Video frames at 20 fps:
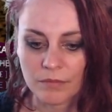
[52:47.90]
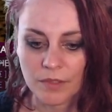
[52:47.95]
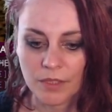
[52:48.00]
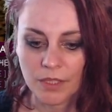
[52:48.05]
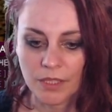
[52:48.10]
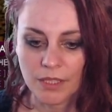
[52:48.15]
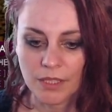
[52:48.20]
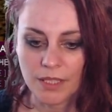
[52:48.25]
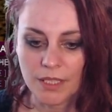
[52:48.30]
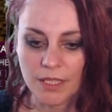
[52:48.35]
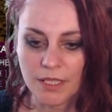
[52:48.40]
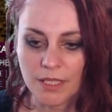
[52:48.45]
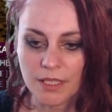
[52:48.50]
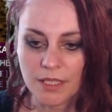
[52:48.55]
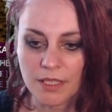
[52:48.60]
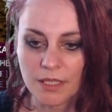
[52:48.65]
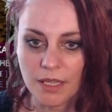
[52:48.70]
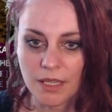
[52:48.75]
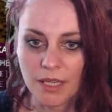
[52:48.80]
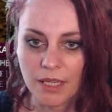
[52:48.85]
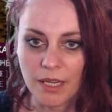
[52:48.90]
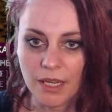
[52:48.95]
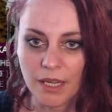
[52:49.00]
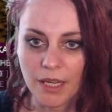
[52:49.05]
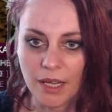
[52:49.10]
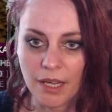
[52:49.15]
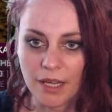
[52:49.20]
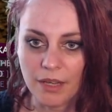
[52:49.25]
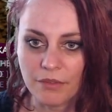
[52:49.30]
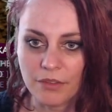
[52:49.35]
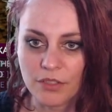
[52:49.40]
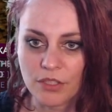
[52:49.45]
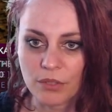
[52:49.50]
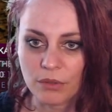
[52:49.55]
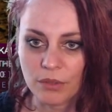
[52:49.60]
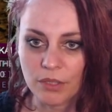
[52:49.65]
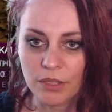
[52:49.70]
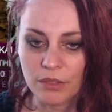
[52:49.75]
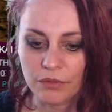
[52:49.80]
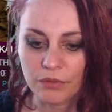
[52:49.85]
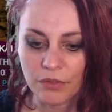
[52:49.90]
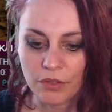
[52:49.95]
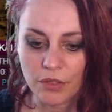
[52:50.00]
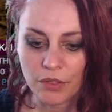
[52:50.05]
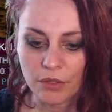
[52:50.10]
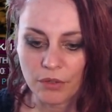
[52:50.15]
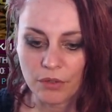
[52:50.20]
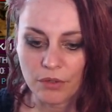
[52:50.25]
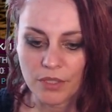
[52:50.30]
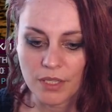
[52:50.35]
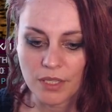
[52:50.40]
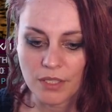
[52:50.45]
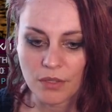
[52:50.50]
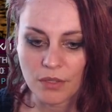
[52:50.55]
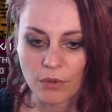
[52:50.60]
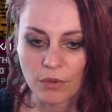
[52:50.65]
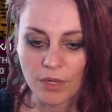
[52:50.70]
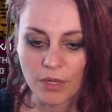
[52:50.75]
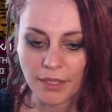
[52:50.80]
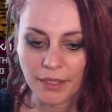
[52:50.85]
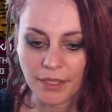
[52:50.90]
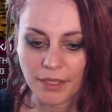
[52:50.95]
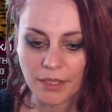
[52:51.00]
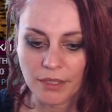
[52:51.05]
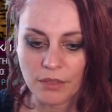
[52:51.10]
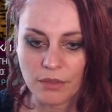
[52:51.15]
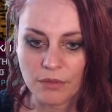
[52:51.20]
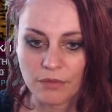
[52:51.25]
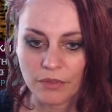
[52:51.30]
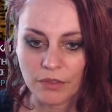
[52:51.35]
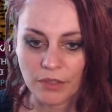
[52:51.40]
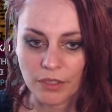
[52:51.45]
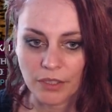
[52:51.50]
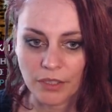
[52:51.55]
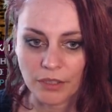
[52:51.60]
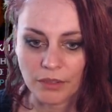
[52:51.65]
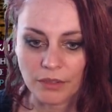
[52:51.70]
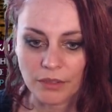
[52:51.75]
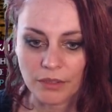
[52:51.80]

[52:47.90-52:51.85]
At least I, I have a screen for you. That's all I can do for now.